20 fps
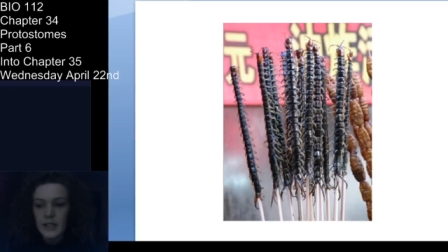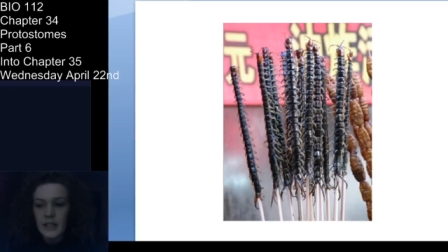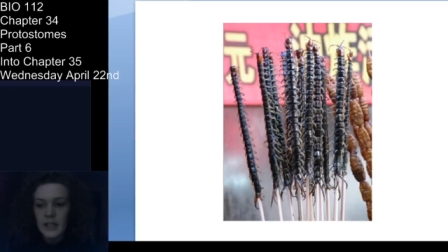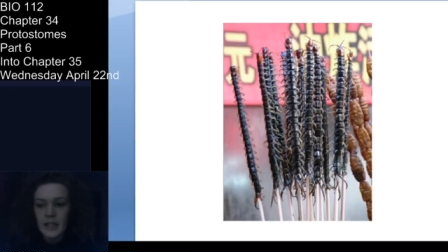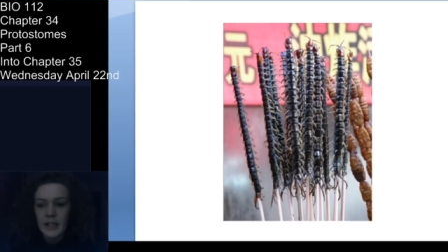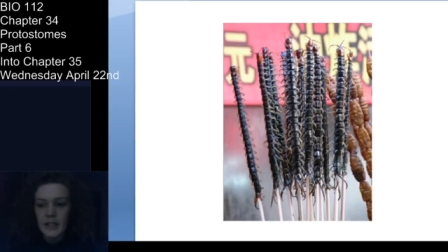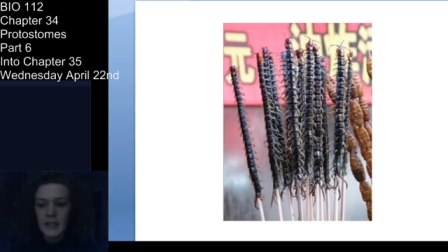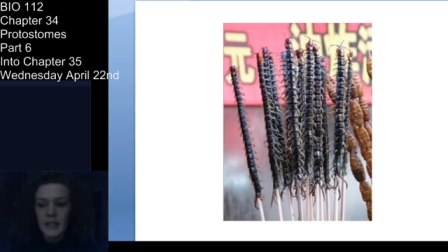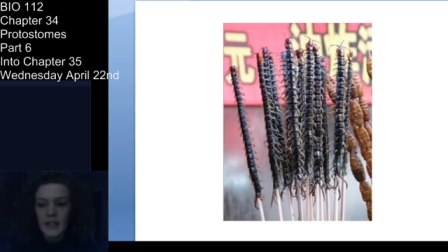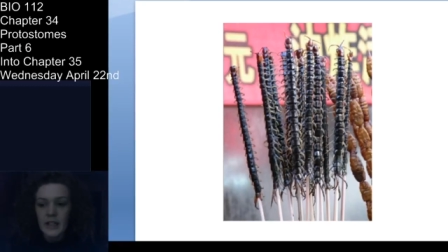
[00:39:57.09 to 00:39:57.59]

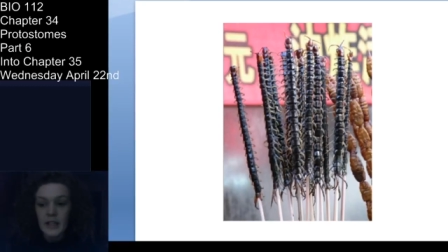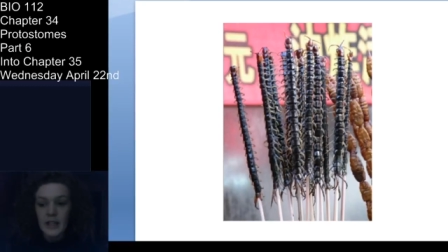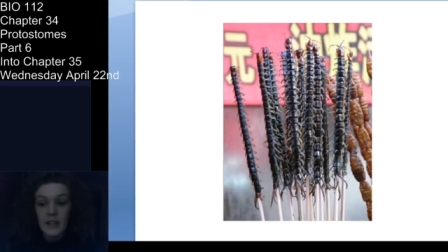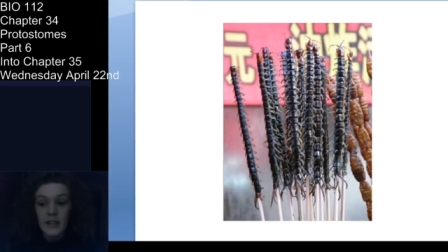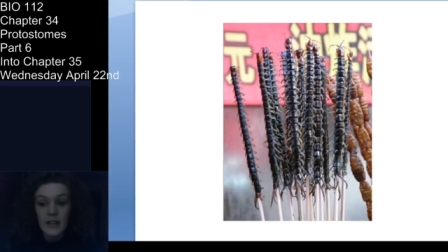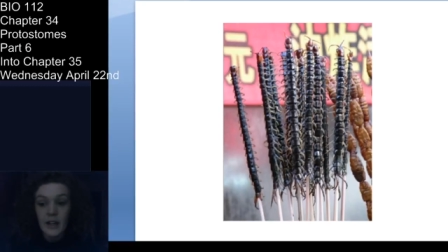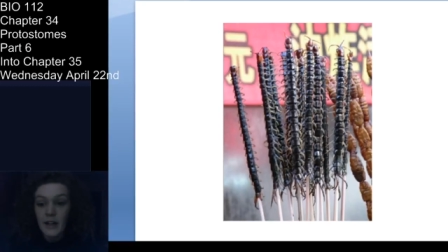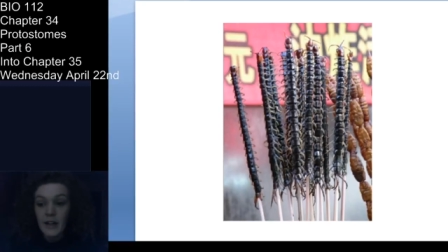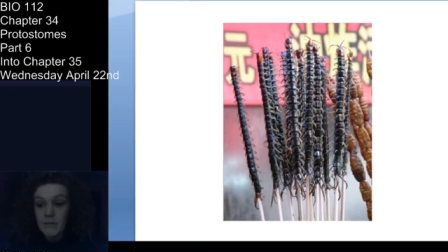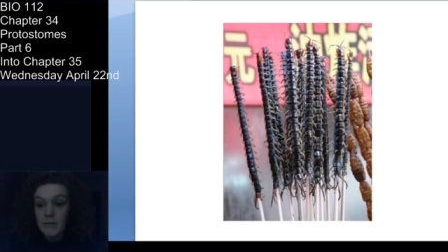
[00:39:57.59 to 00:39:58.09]
and
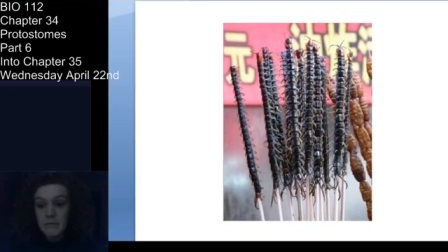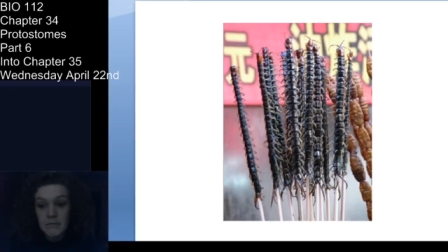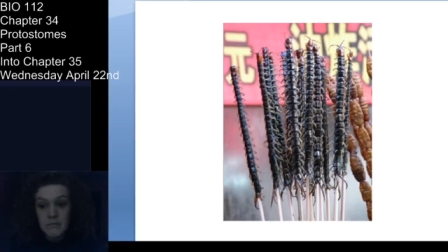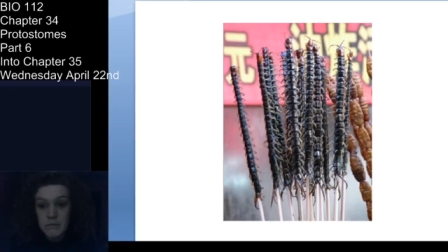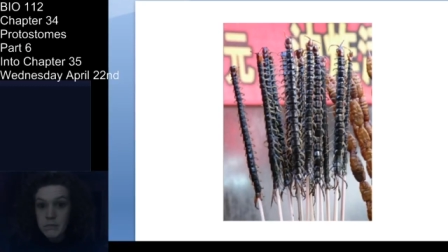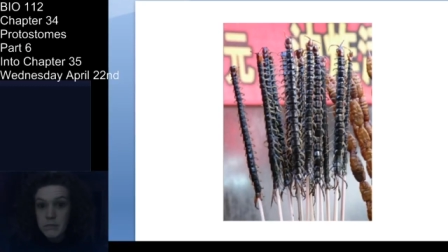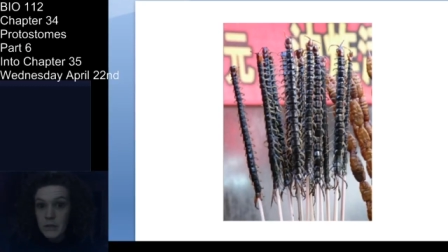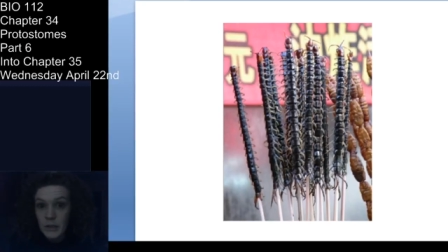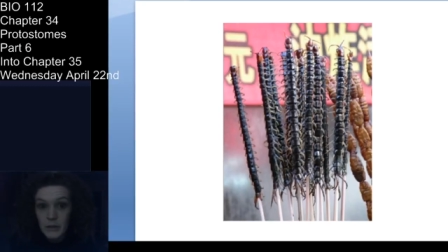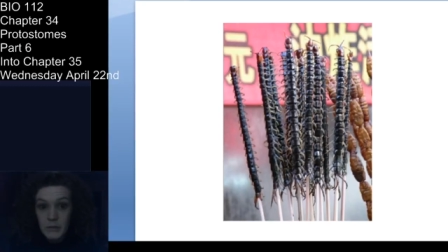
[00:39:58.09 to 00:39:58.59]
they're
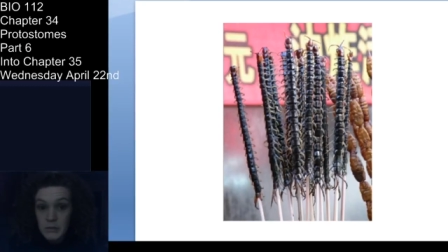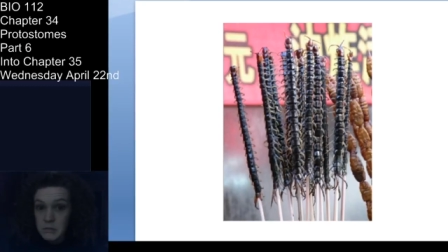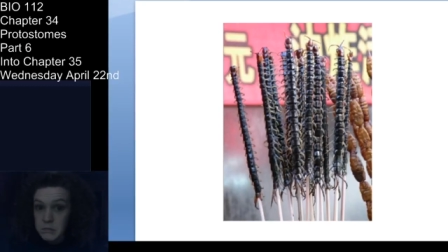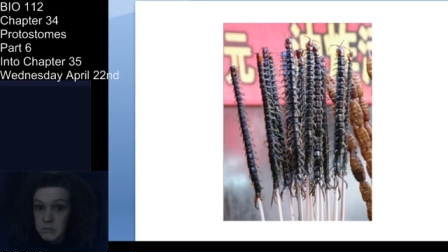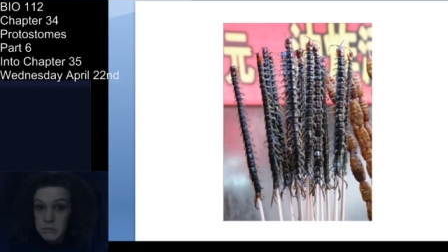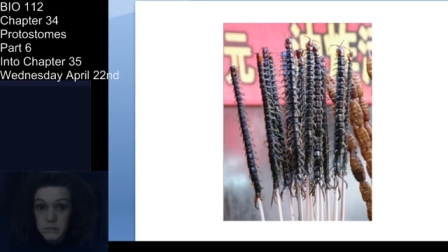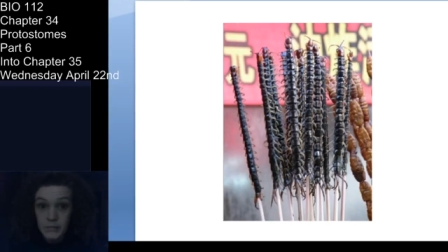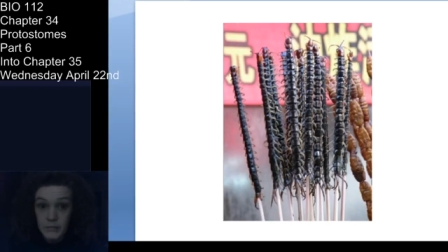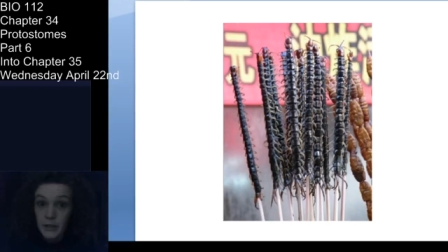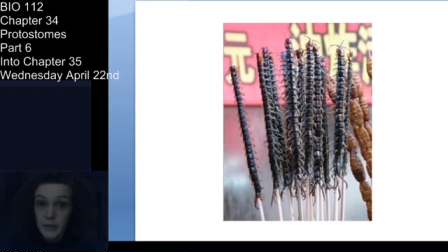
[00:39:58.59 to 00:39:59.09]

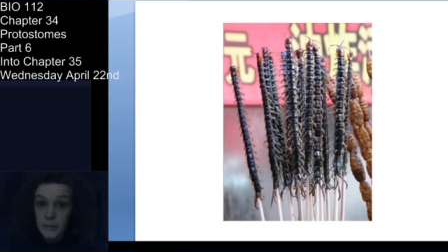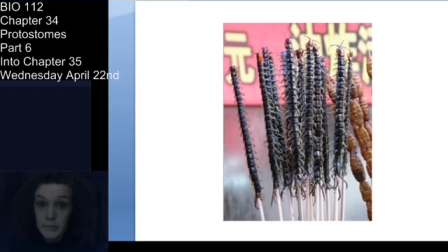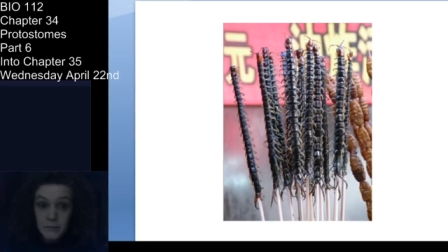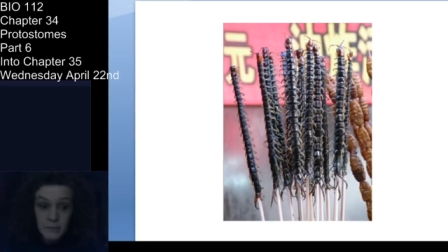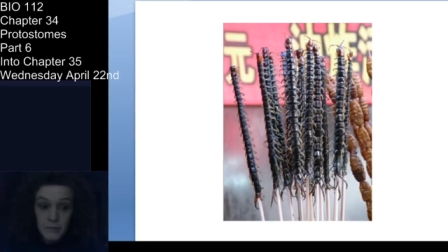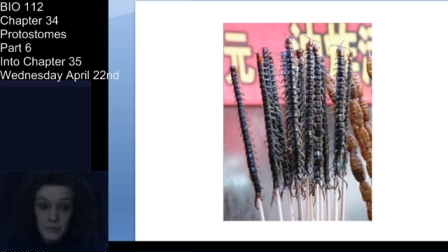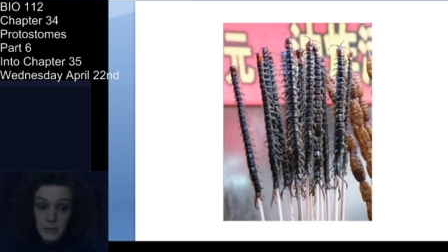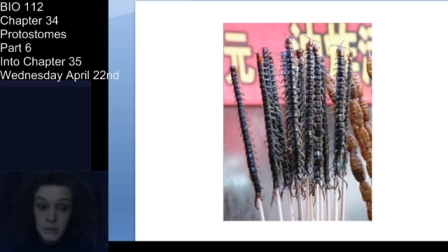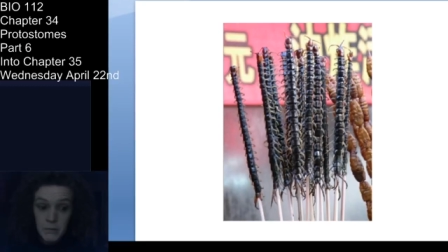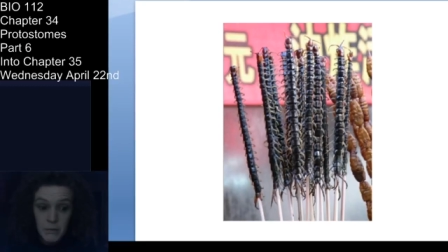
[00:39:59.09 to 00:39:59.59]
they're
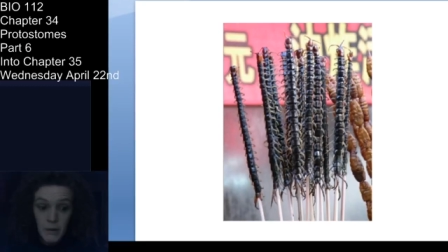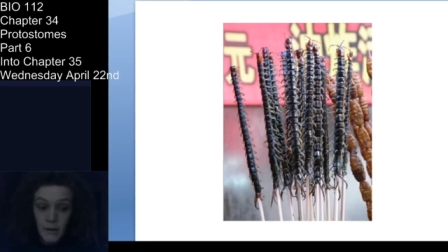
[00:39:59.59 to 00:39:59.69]
full of